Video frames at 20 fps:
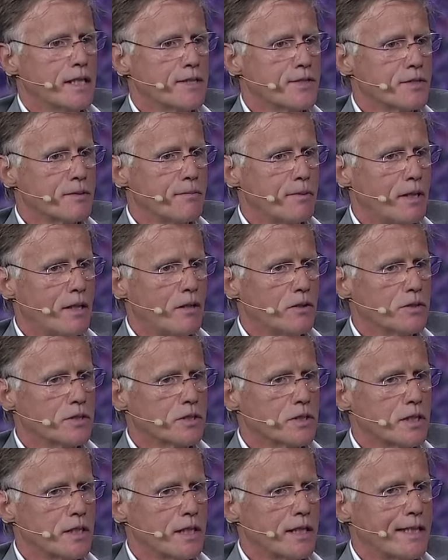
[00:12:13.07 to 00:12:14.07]
it's
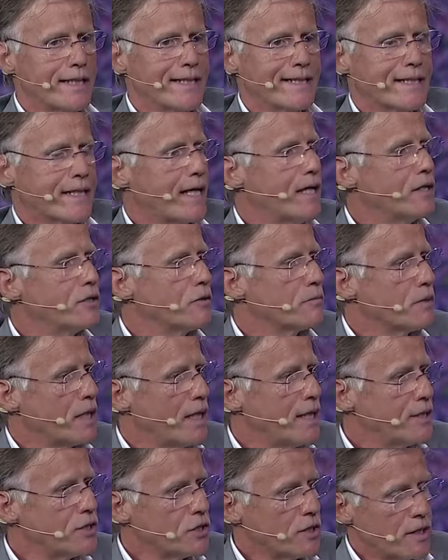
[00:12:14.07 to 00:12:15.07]
about gallium
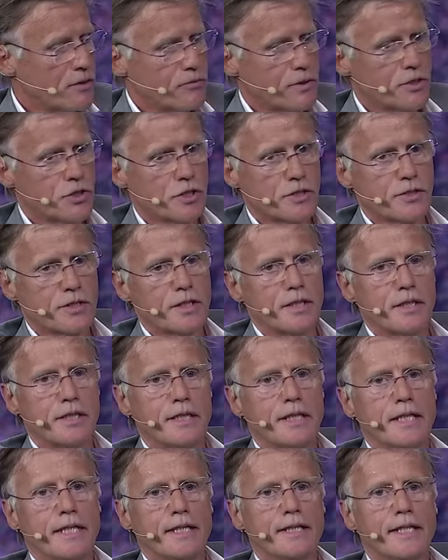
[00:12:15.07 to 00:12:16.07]
nitride, which is
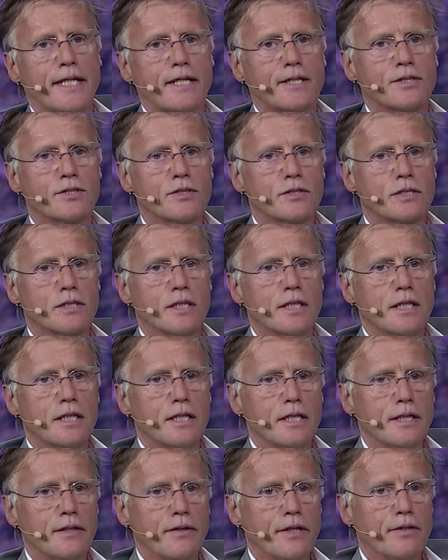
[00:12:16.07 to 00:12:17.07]
a next
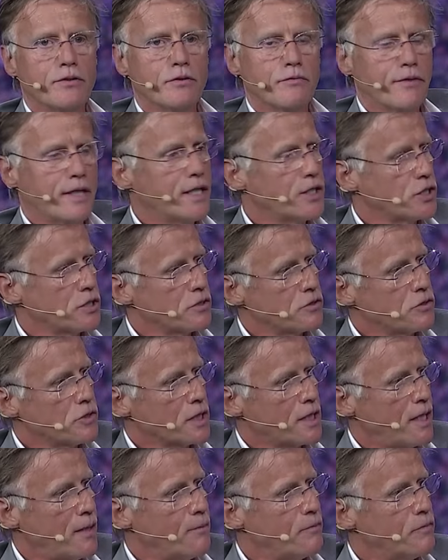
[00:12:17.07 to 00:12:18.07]
innovation
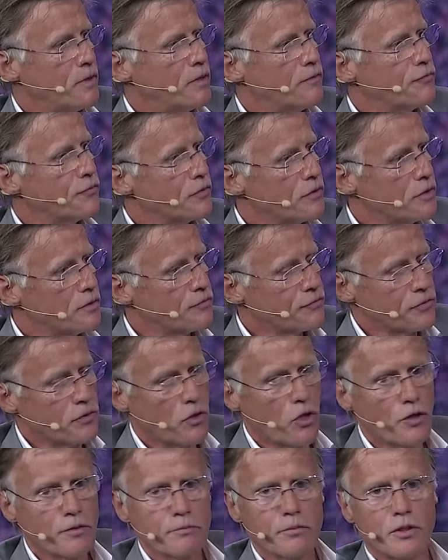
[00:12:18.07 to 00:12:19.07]
to come
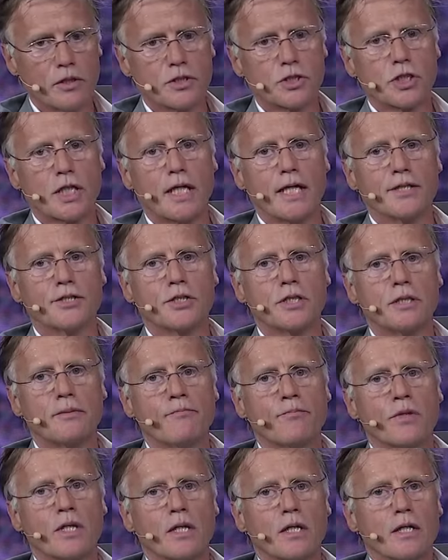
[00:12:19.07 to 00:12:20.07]
for onboard charger.